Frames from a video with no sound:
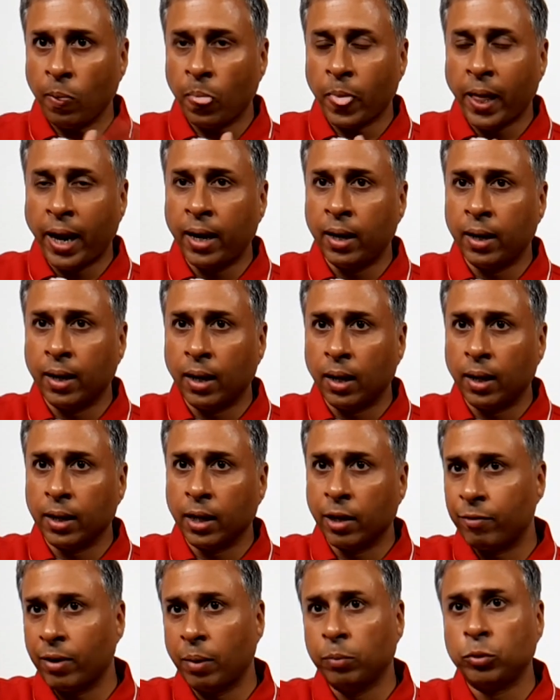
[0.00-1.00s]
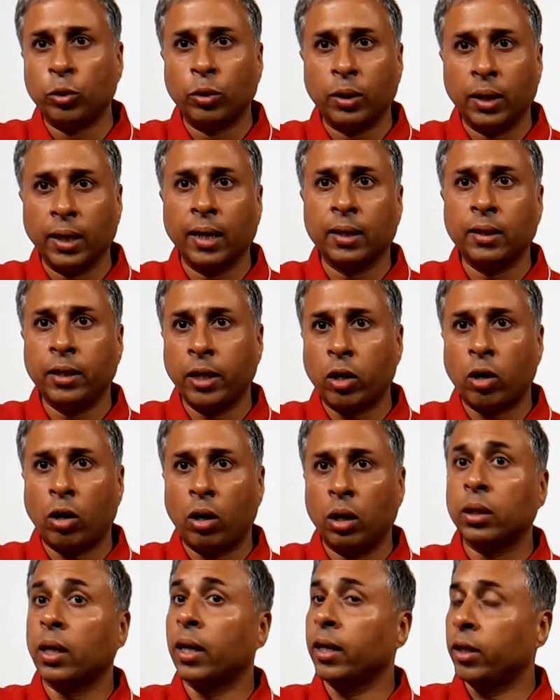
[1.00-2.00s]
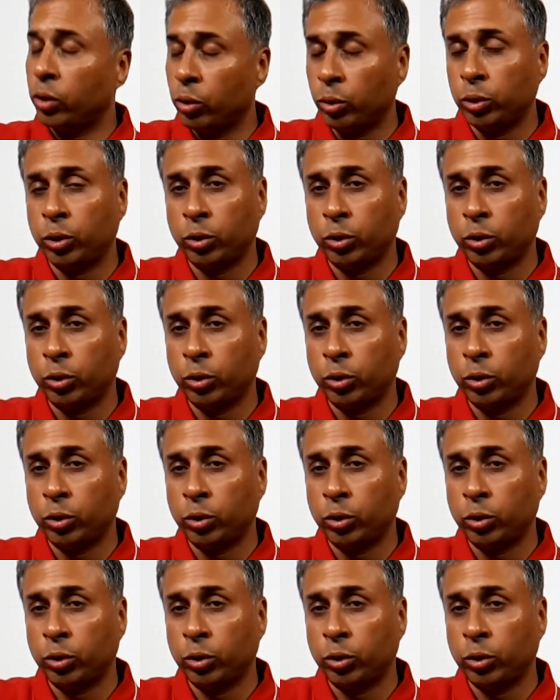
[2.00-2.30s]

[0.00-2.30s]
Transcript: And if I'm shooting in Nikon, I do